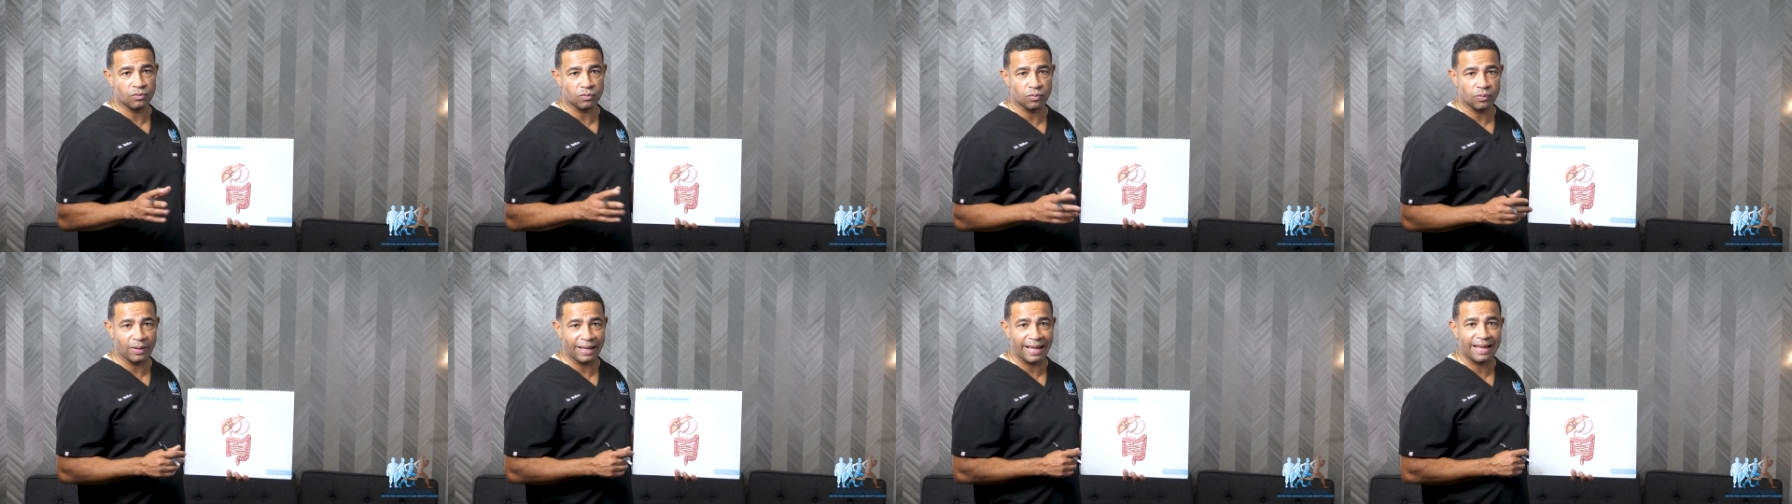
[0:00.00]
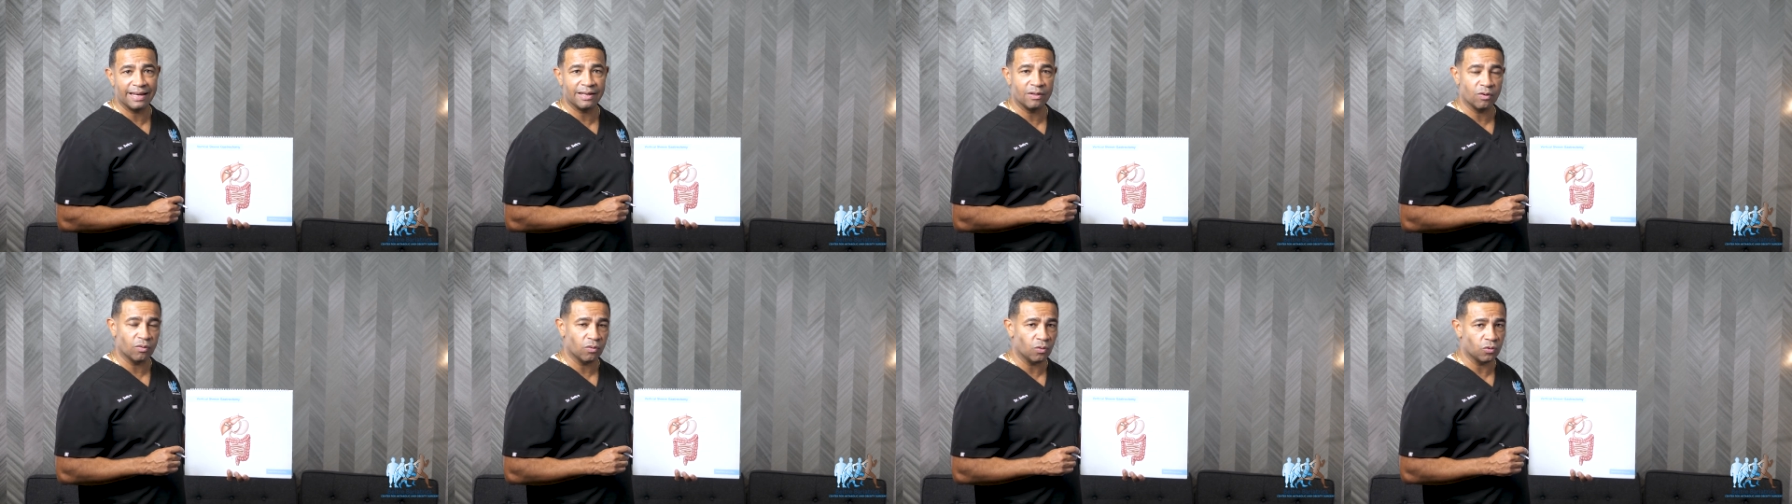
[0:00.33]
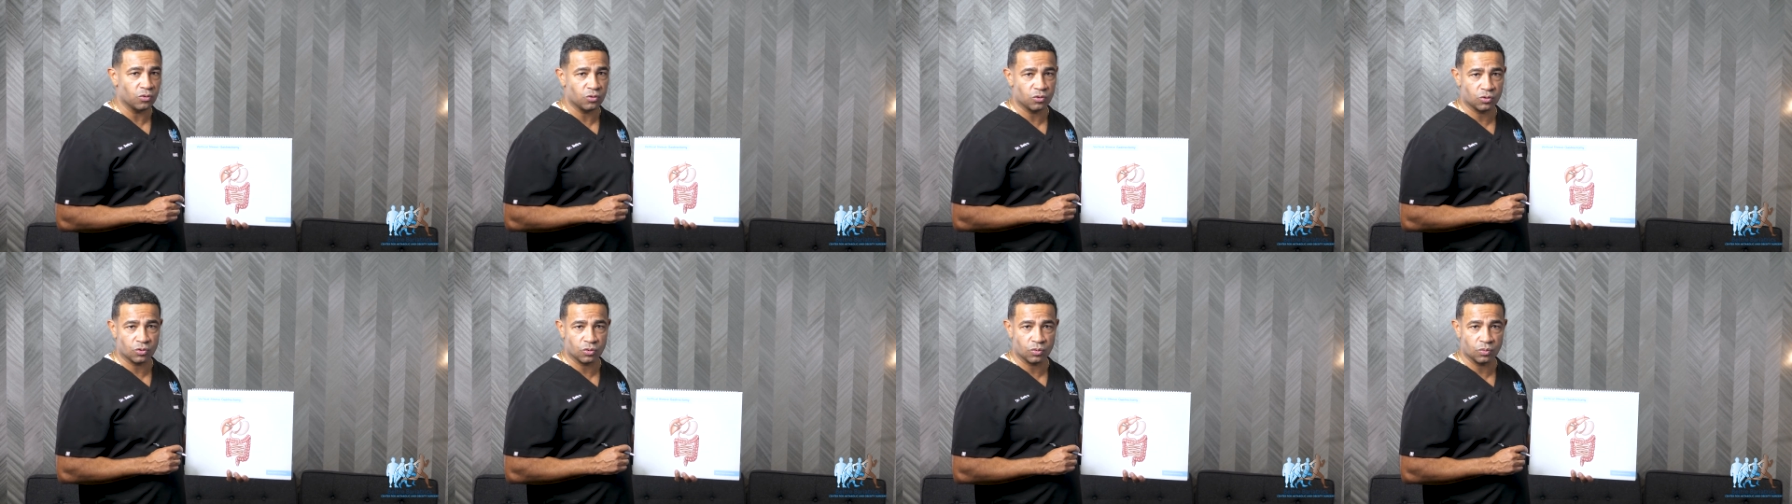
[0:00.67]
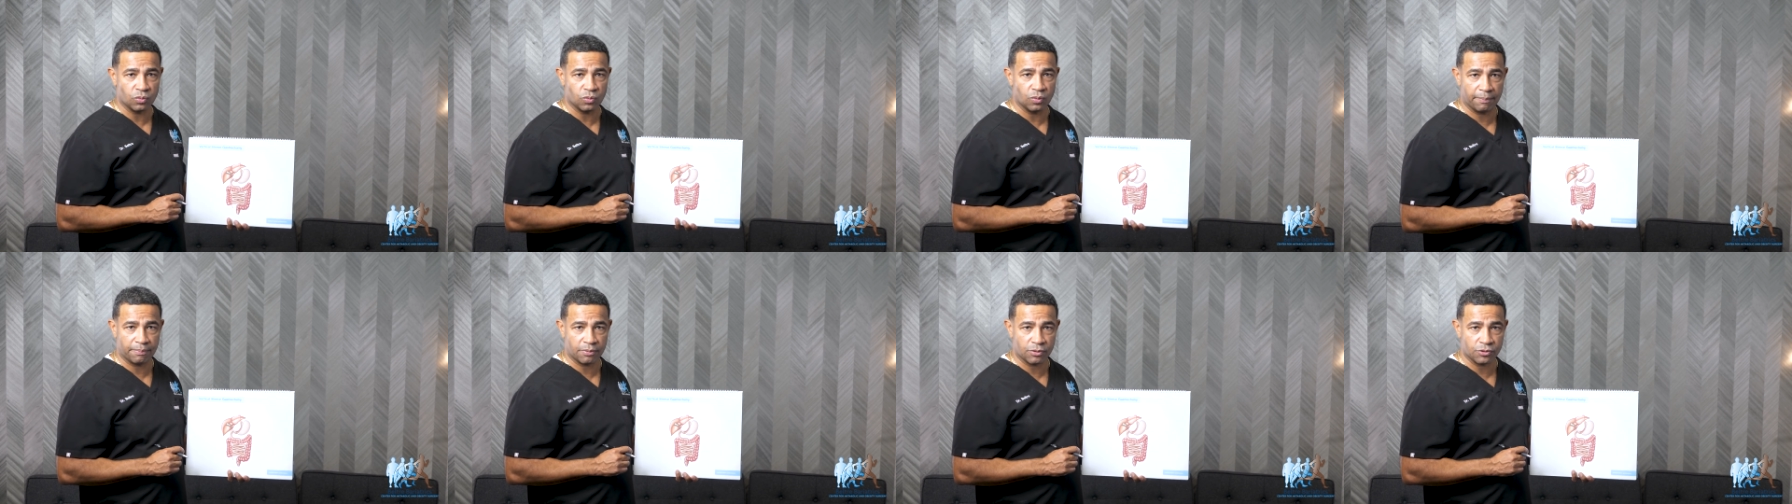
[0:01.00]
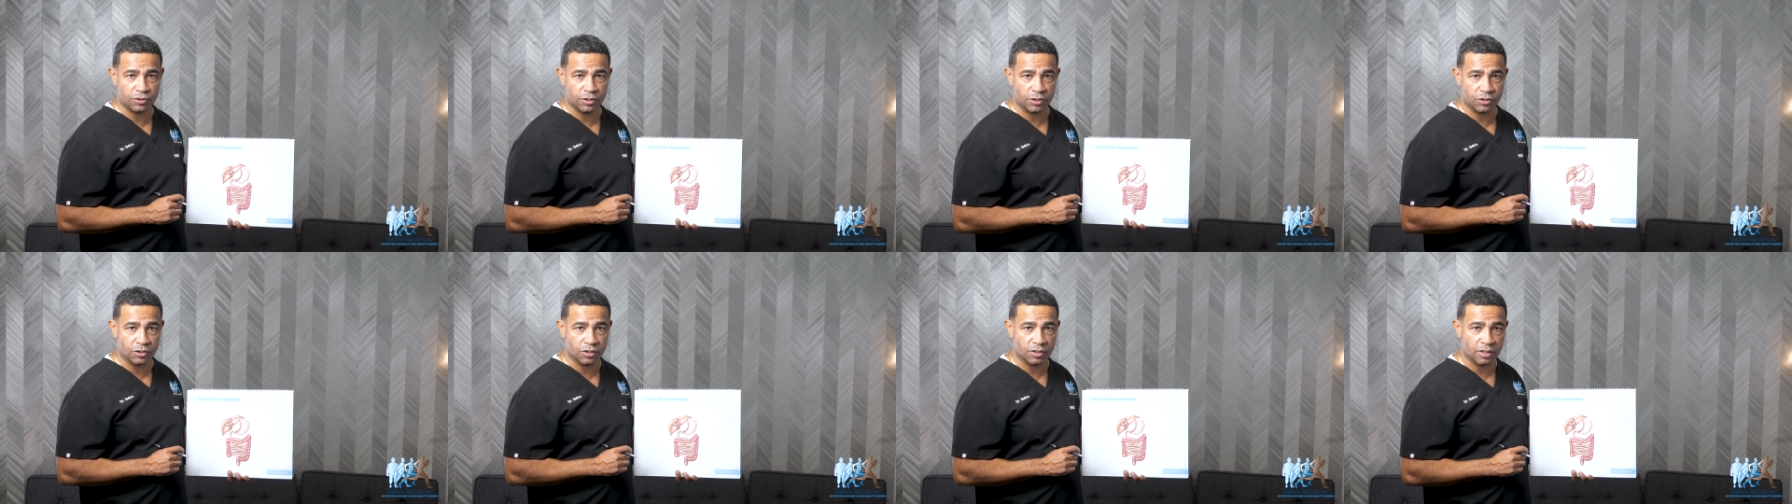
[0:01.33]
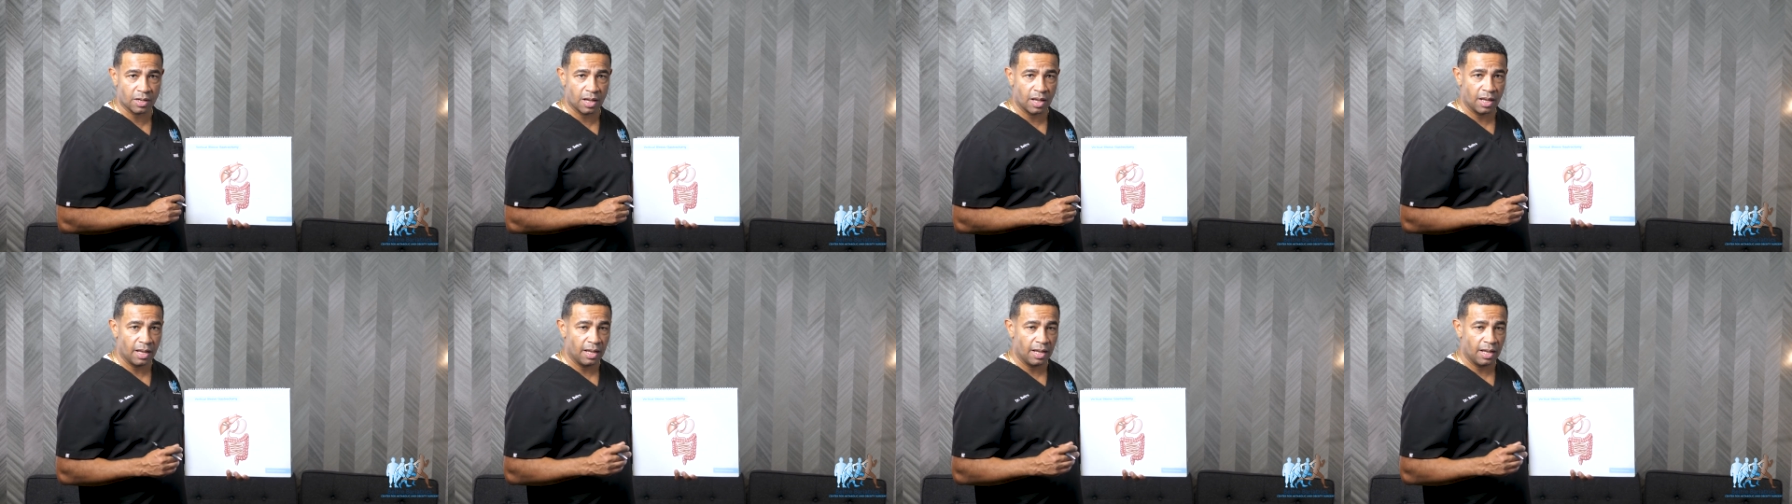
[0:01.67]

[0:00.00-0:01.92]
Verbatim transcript: to any of those two procedures.